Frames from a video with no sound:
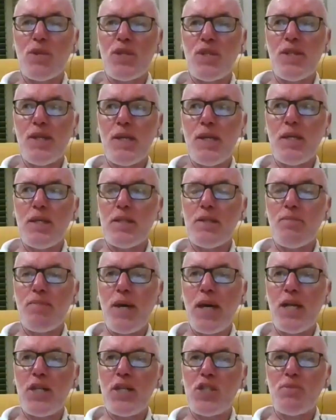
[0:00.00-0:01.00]
with the
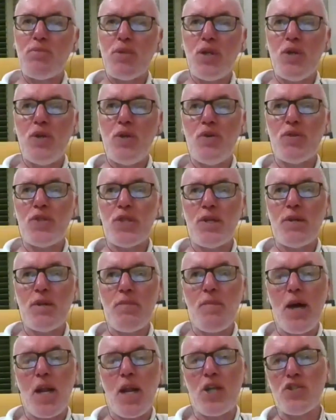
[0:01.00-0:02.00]
pay dispute and
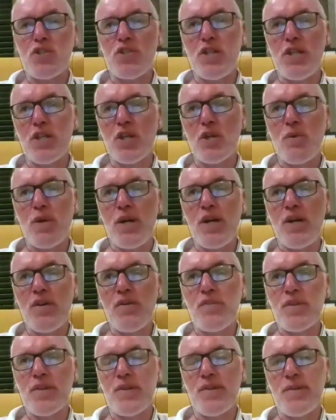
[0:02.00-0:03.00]
the manager nearly
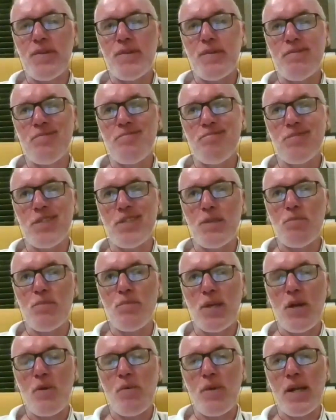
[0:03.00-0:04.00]
quit and didn't
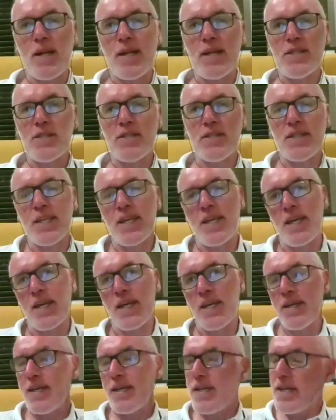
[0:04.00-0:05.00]
play well
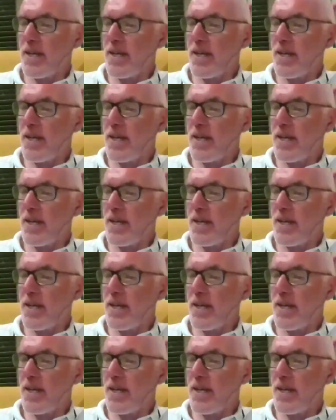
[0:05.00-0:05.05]
yesterday,